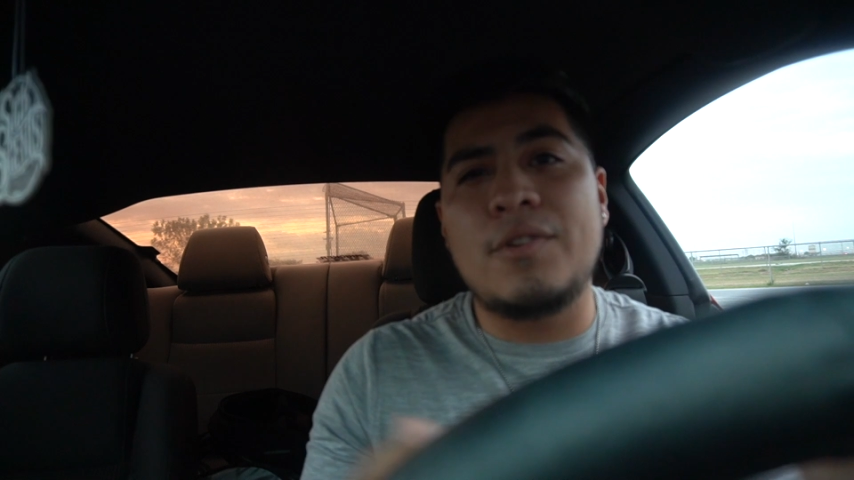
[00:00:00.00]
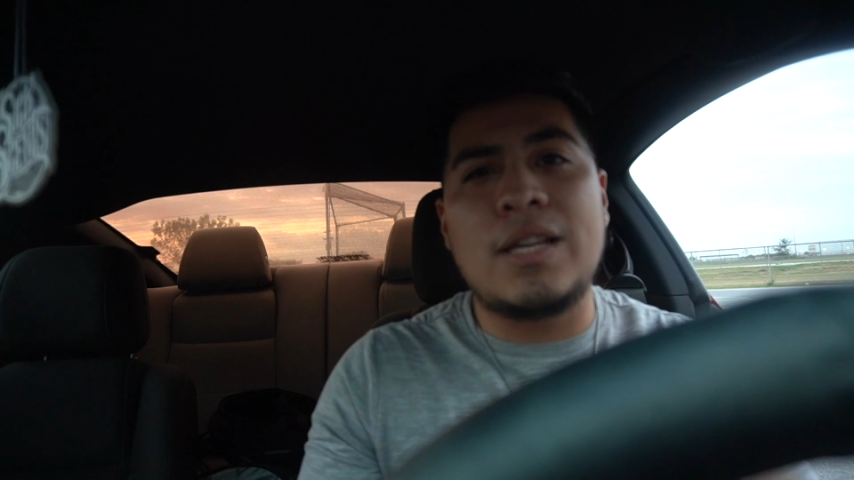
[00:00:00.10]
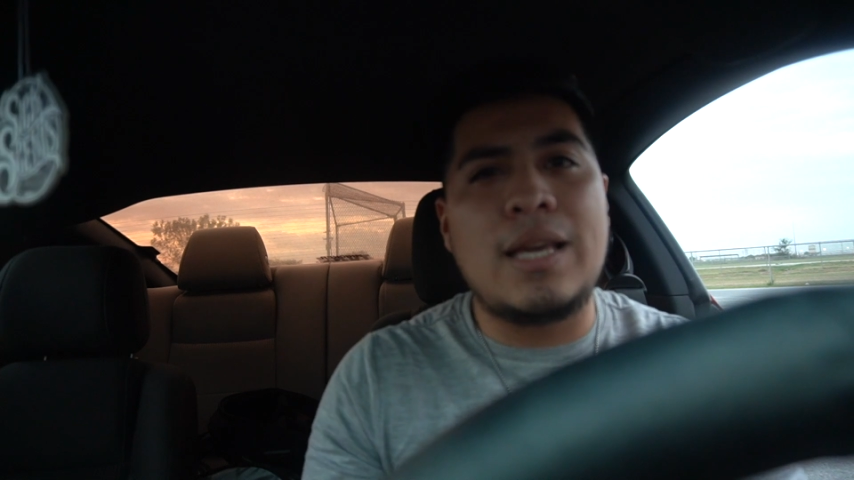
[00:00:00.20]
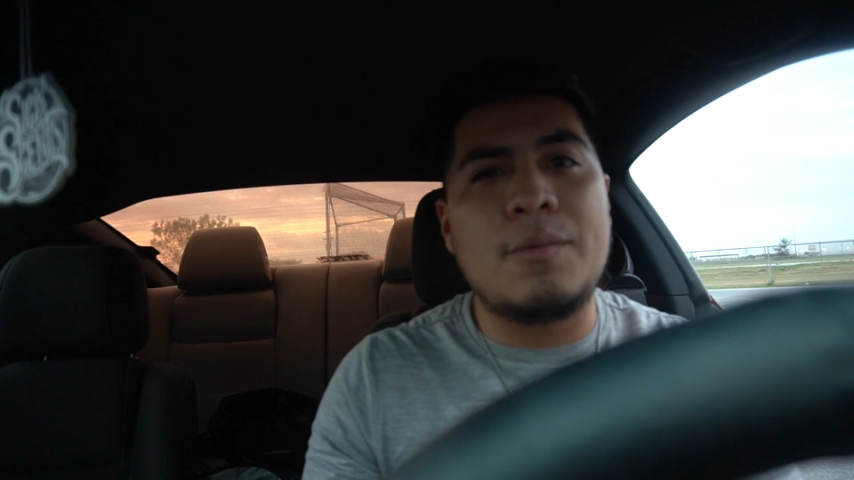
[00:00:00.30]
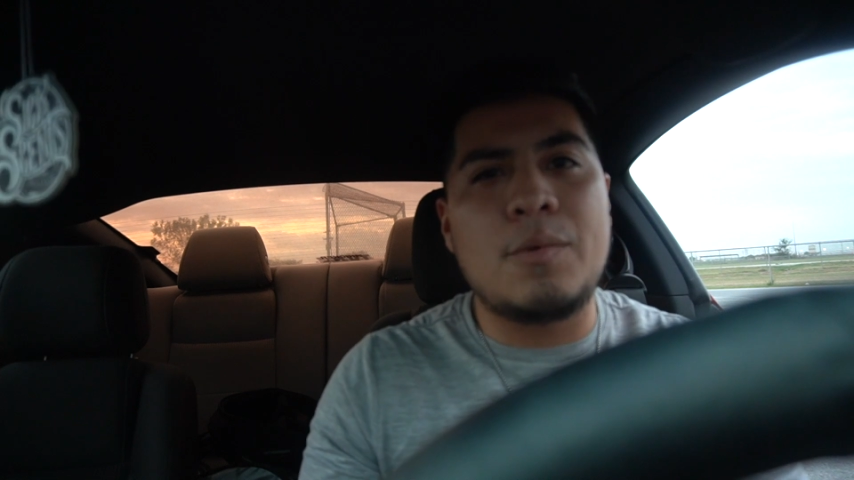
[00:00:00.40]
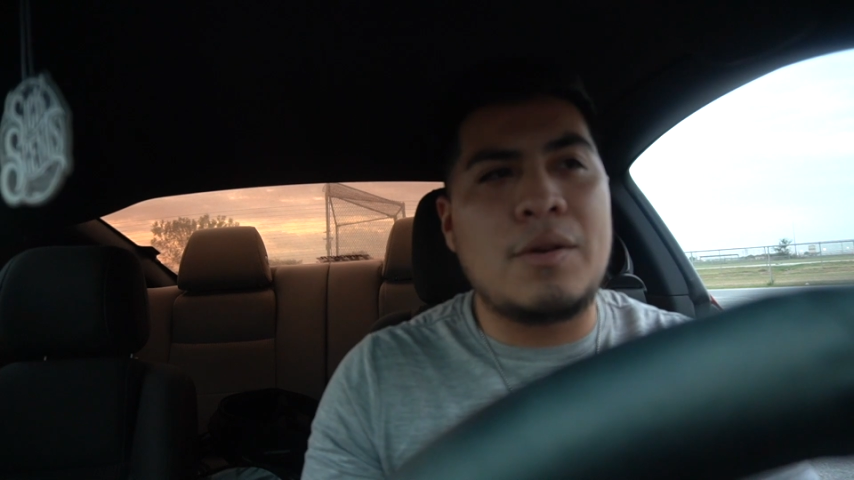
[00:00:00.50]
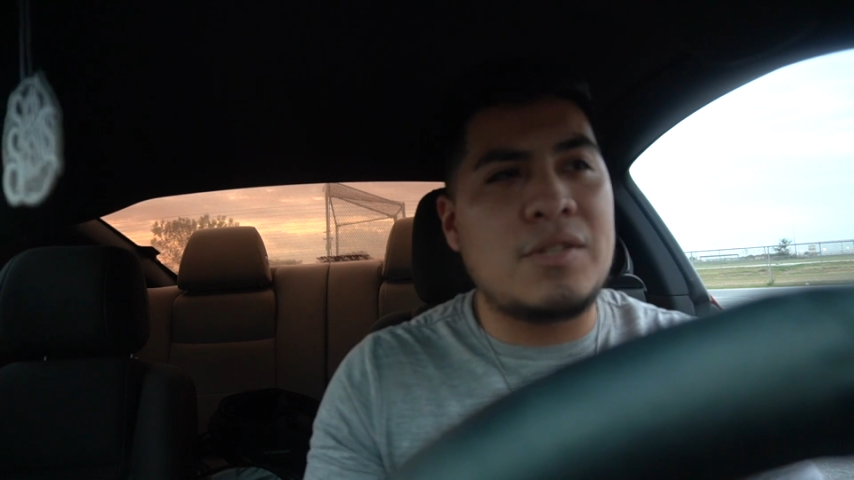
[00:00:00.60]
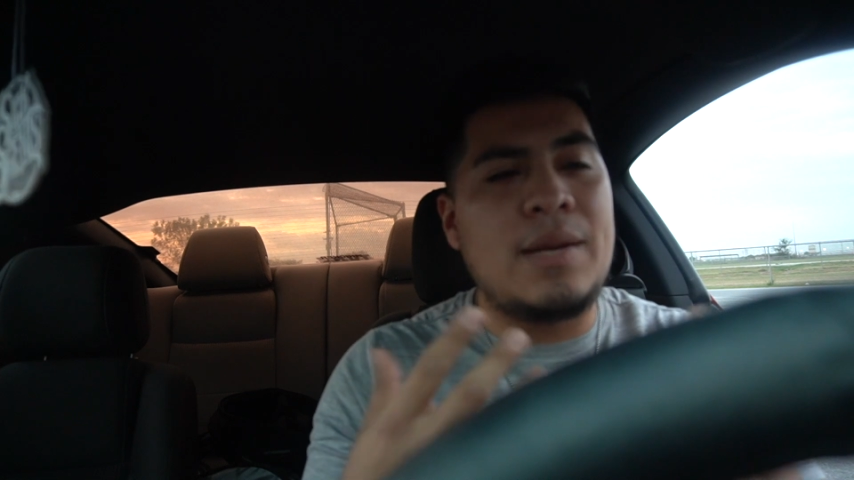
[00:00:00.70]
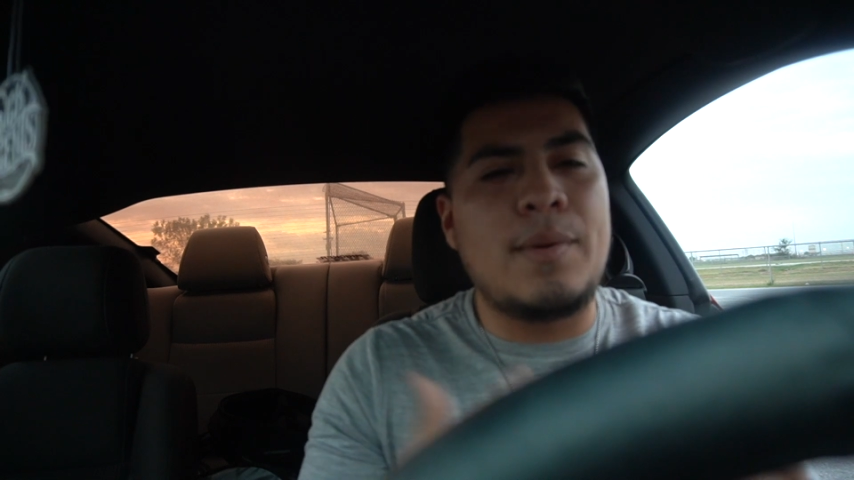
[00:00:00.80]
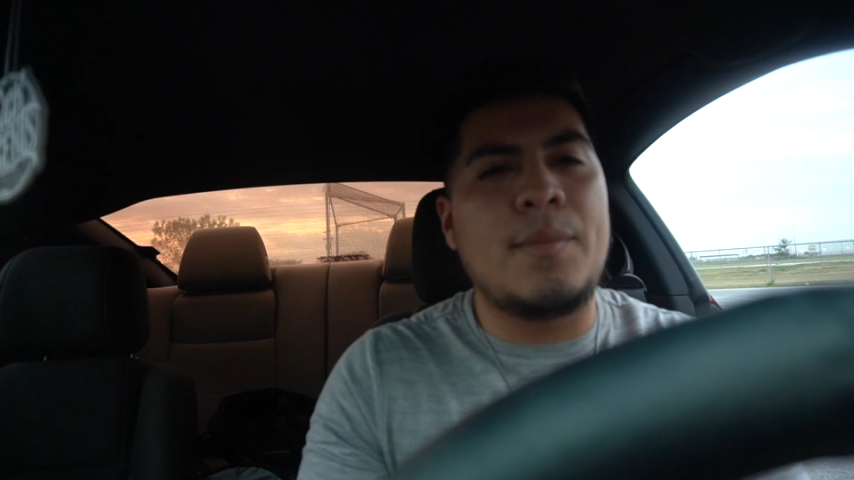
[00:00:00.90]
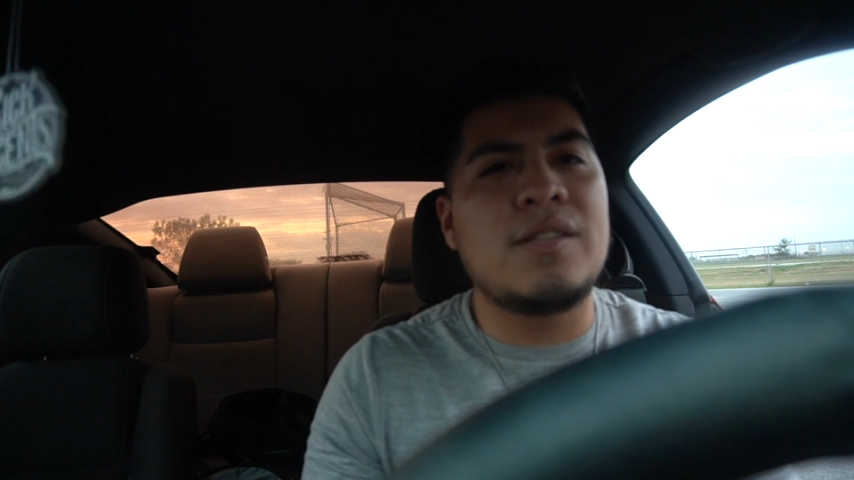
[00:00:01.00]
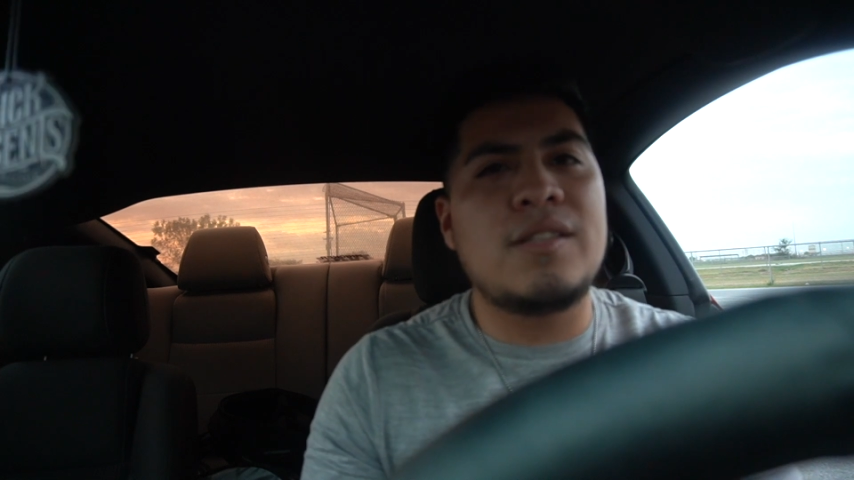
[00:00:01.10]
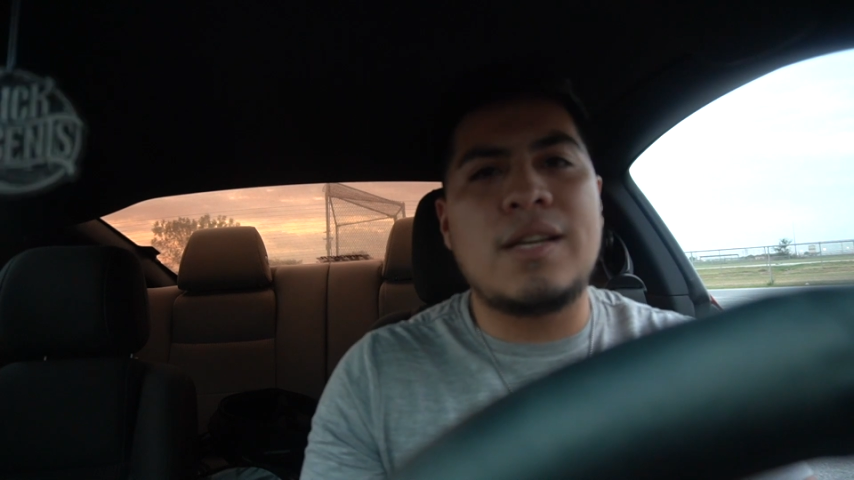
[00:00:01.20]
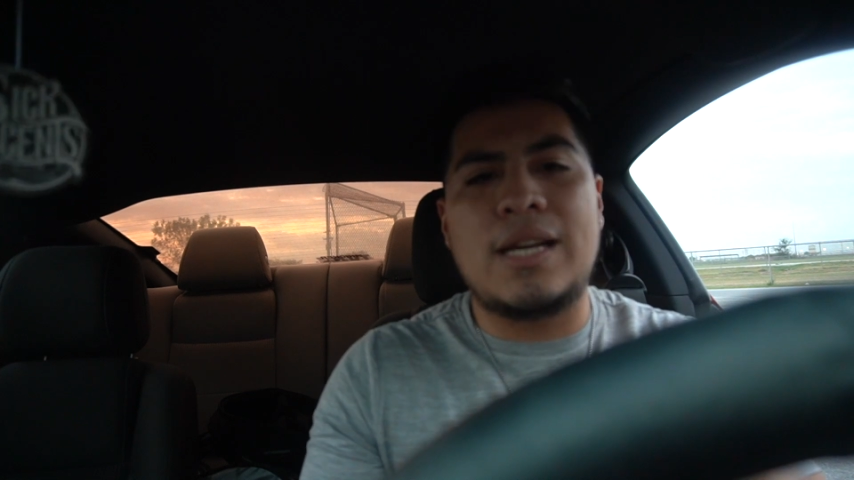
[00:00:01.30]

when I was getting my Mustang.